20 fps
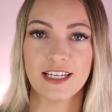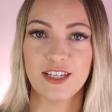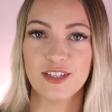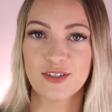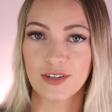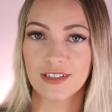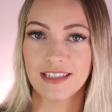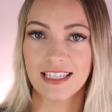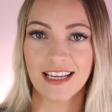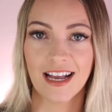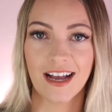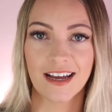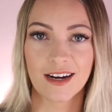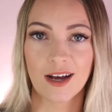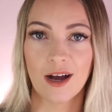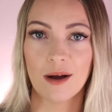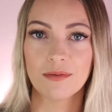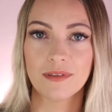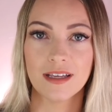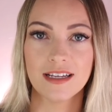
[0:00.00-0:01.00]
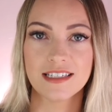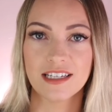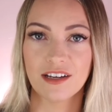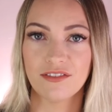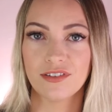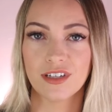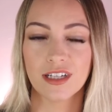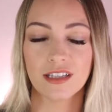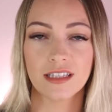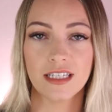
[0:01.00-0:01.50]
that you don't think add up that
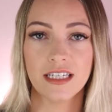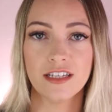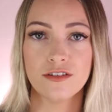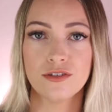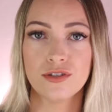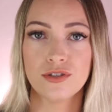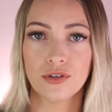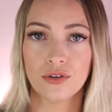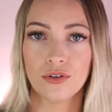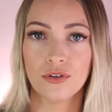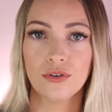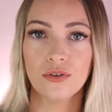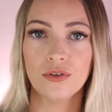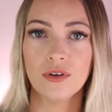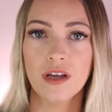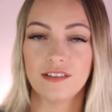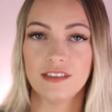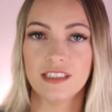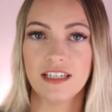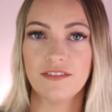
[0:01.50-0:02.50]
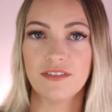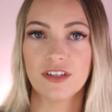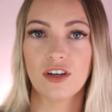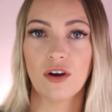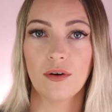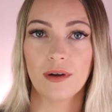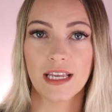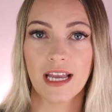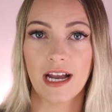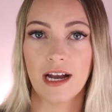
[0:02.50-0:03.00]
definitely do. Even
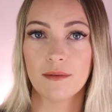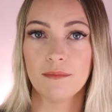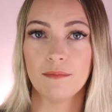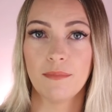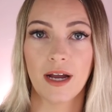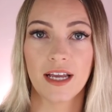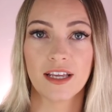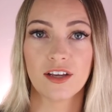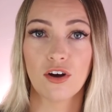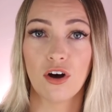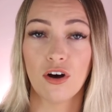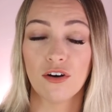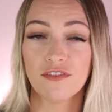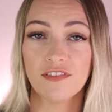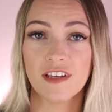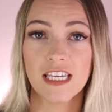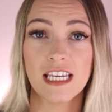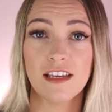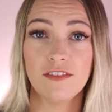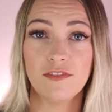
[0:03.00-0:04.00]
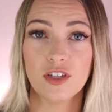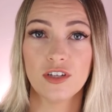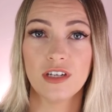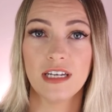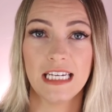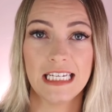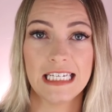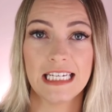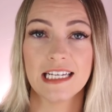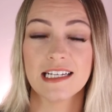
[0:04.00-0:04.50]
going out and buying coffee, if you're
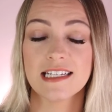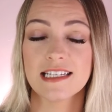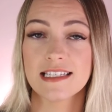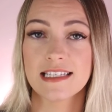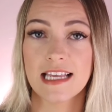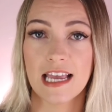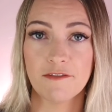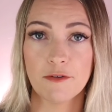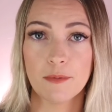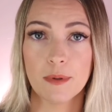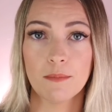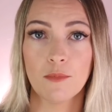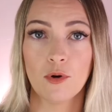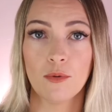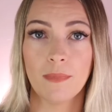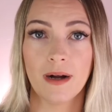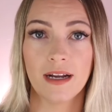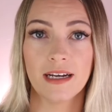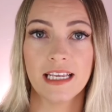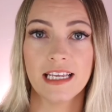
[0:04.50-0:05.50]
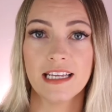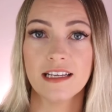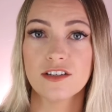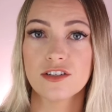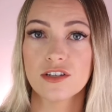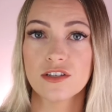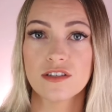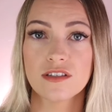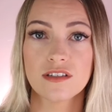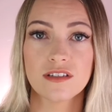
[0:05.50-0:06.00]
needing to save a bit more money,
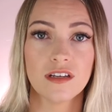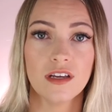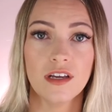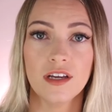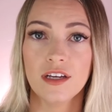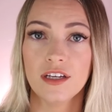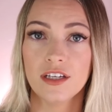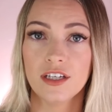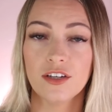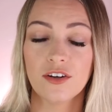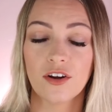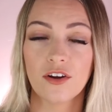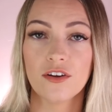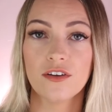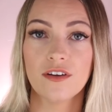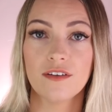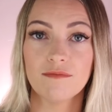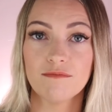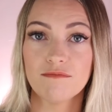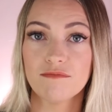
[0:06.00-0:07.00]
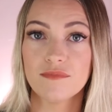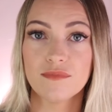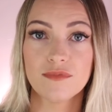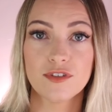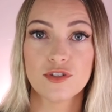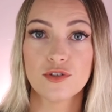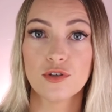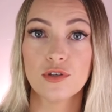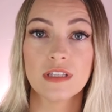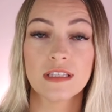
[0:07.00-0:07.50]
just, you know,
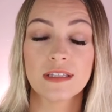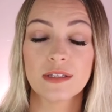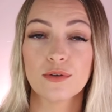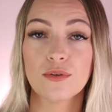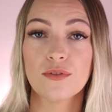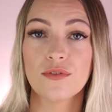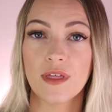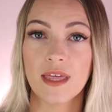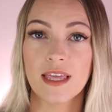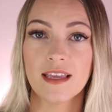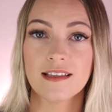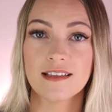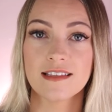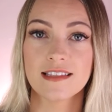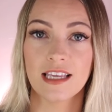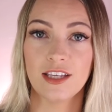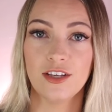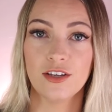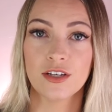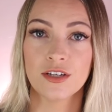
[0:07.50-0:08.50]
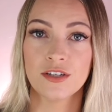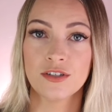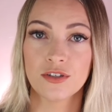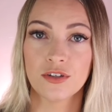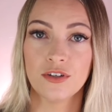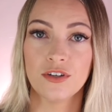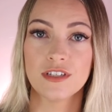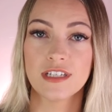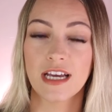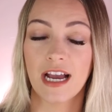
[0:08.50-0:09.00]
do the little things that you can
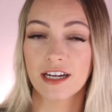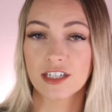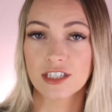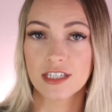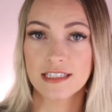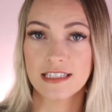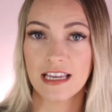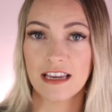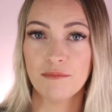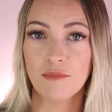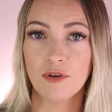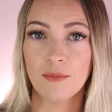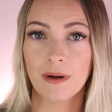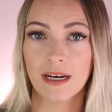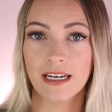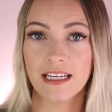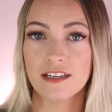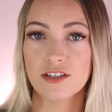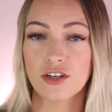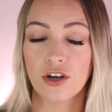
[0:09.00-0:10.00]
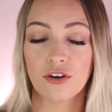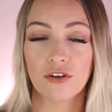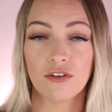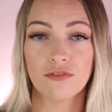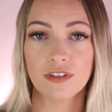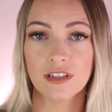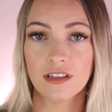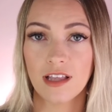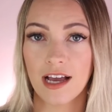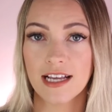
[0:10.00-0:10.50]
do to actually save more money. Turn
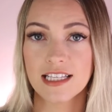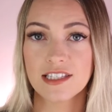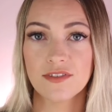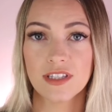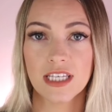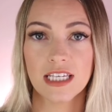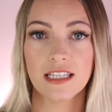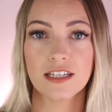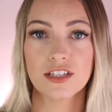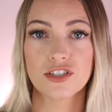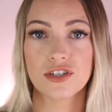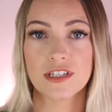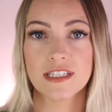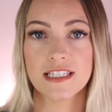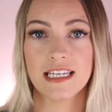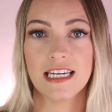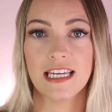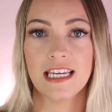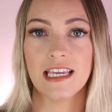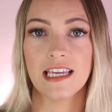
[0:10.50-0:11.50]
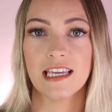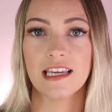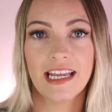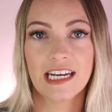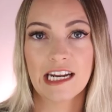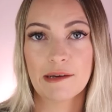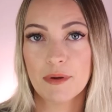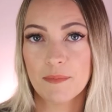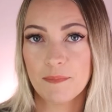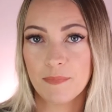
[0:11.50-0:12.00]
off the lights for the electricity.
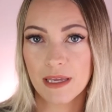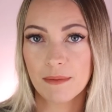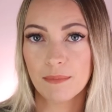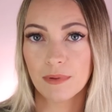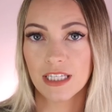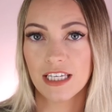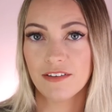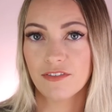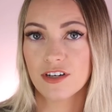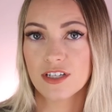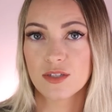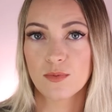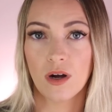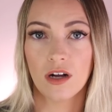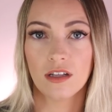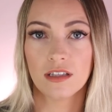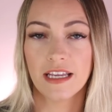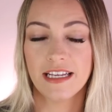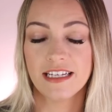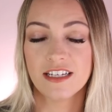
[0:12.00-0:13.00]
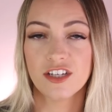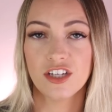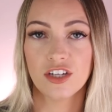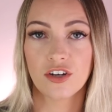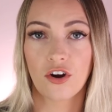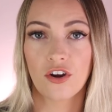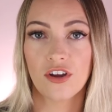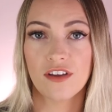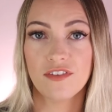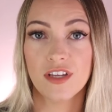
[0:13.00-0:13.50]
And I'm a big believer as well in, you
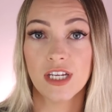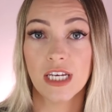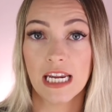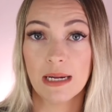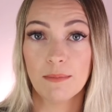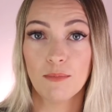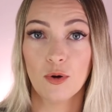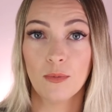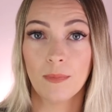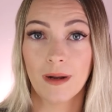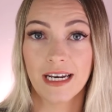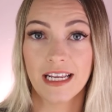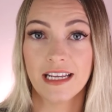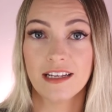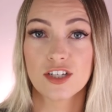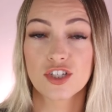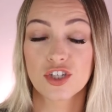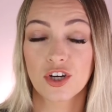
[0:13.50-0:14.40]
know, if you need more money,